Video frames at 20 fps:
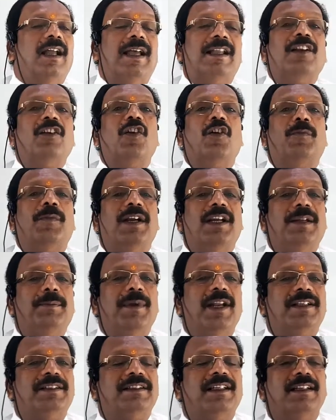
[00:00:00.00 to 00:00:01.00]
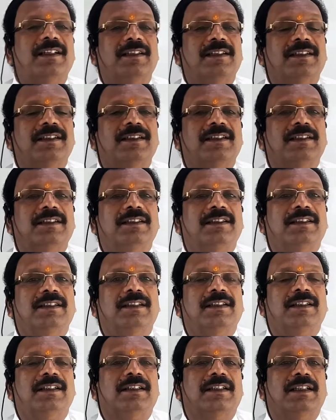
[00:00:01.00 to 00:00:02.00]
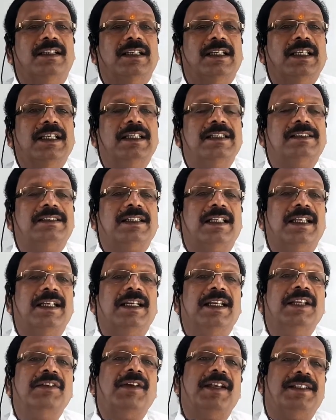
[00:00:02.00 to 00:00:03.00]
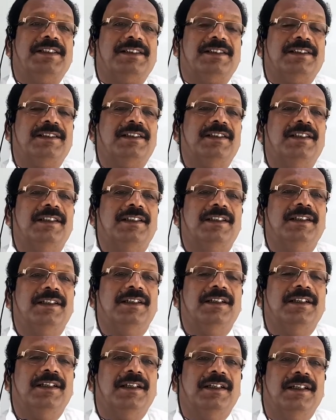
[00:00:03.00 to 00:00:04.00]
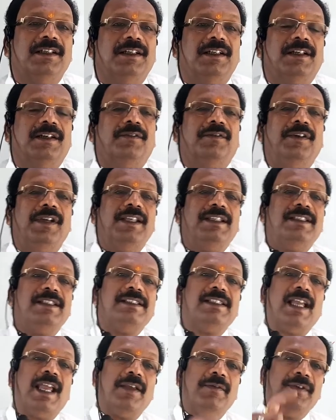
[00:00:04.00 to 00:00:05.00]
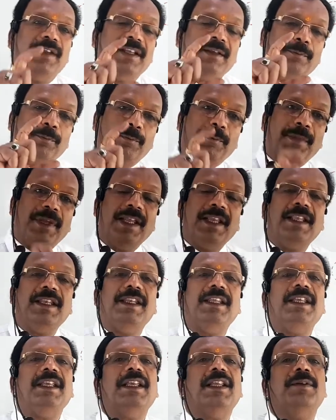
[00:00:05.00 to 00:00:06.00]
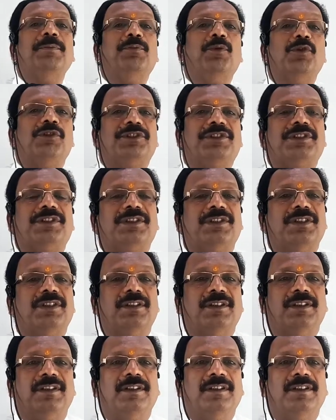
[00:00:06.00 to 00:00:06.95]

analog multiplexer, is a device which is having many inputs